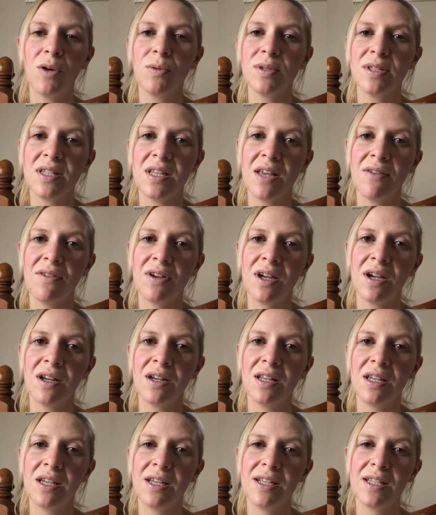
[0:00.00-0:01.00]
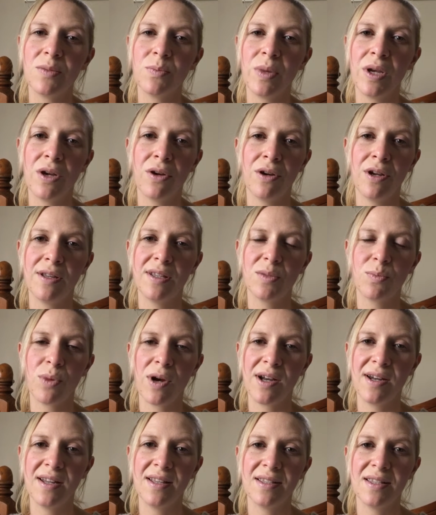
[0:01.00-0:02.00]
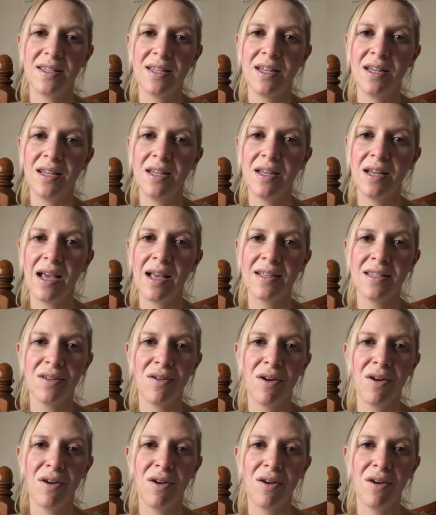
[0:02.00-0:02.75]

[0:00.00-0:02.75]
was never going to experience pregnancy as